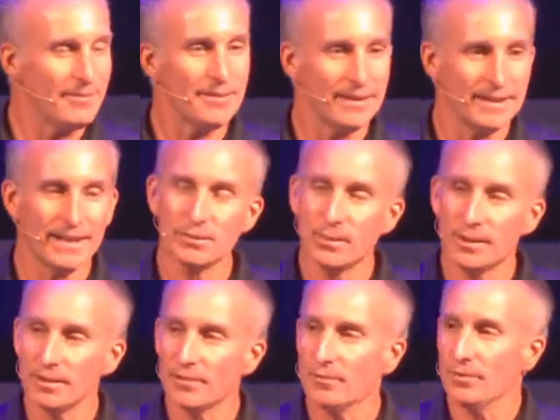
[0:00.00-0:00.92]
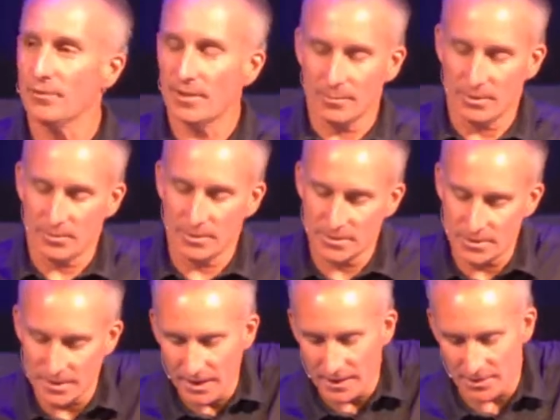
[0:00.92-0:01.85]
that's why I love you come to Wednesday
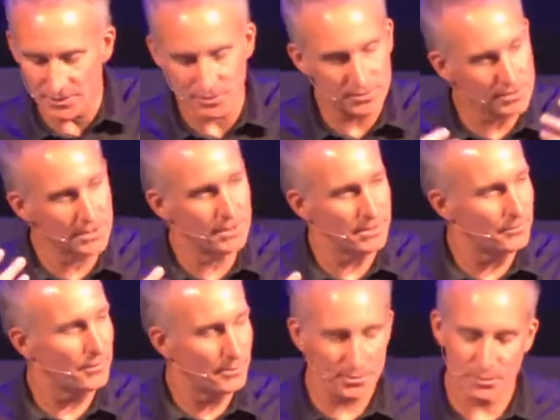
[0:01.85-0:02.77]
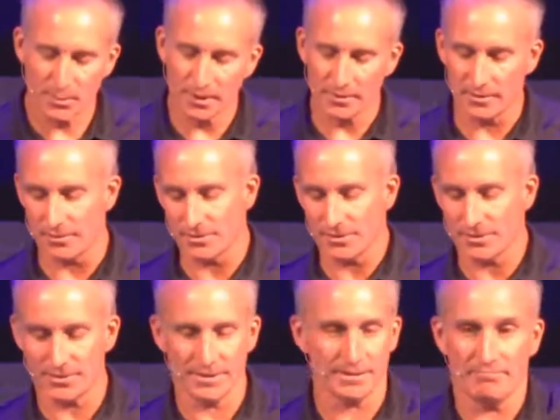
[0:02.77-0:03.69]
night because you see a different perspective. It's
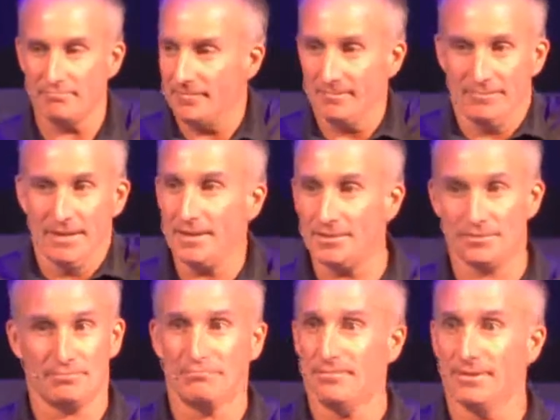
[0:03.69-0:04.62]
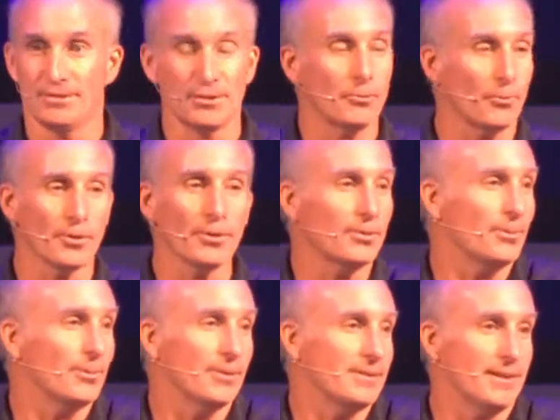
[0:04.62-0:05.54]
just like, hey, it's, it's your world,
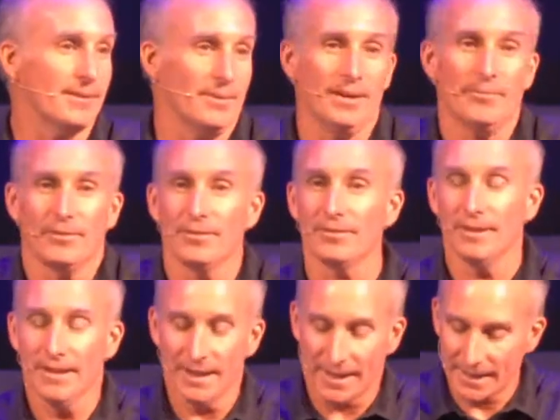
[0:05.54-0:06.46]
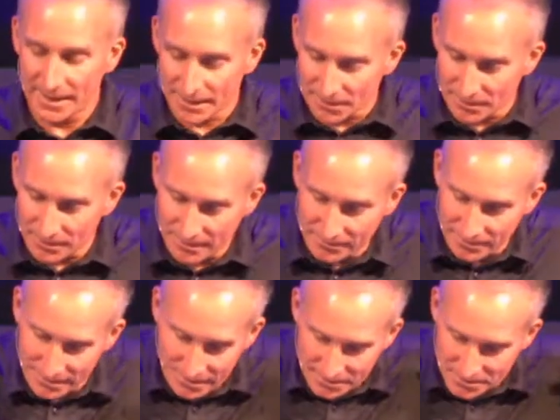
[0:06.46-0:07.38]
Lord, not my world. I get to go to heaven
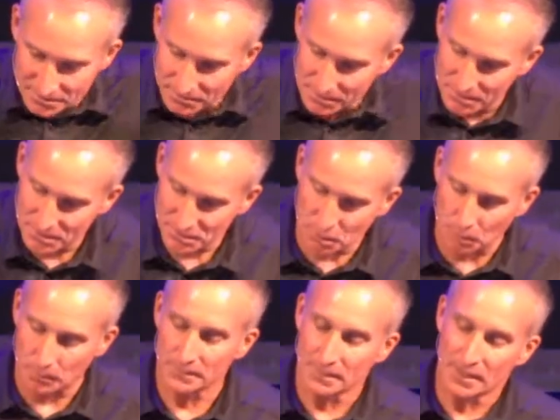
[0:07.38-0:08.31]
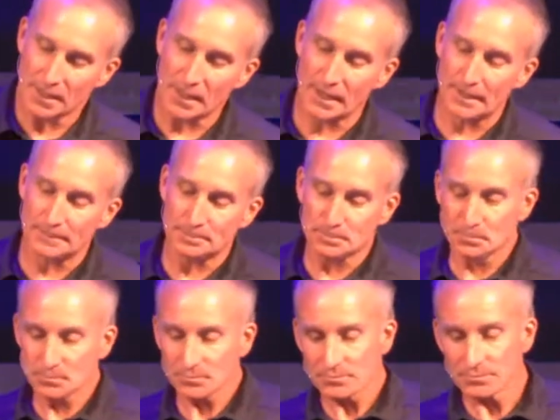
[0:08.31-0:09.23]
and the ends and everything's cool. Um,
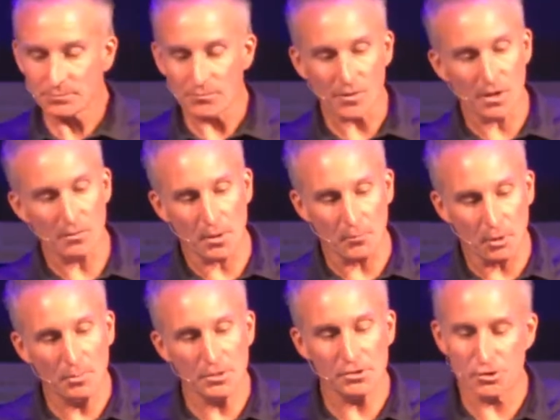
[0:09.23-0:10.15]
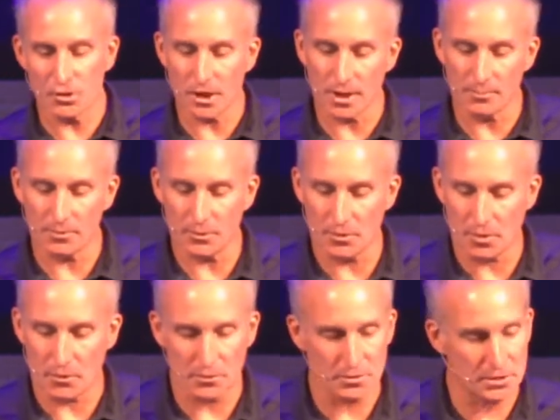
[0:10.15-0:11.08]
all right, Romans chapter
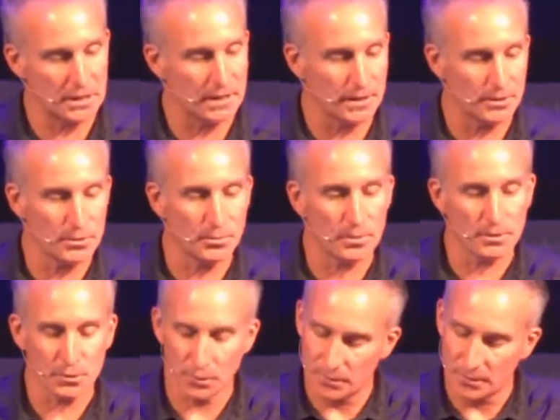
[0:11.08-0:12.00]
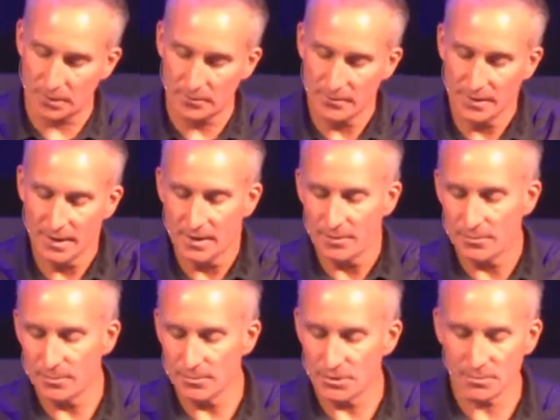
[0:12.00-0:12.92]
13. I do want to turn there.
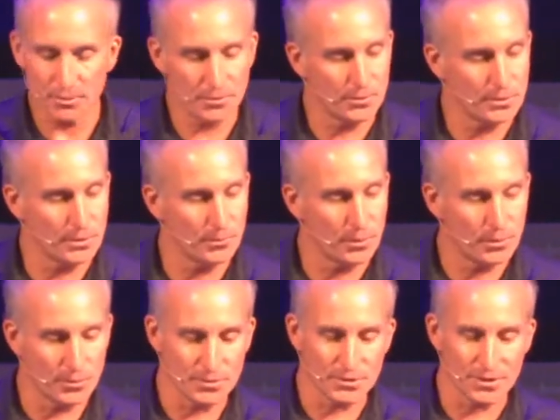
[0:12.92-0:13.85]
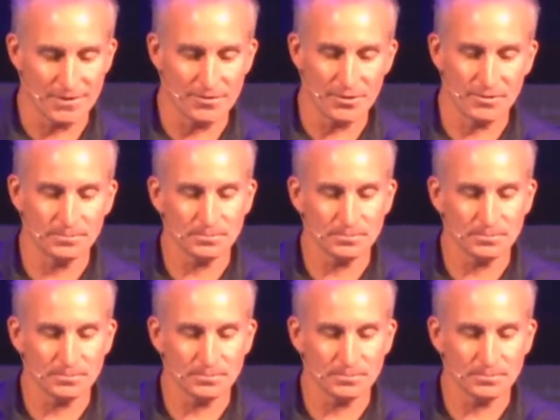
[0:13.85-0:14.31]
Romans chapter 13, 1 through 7.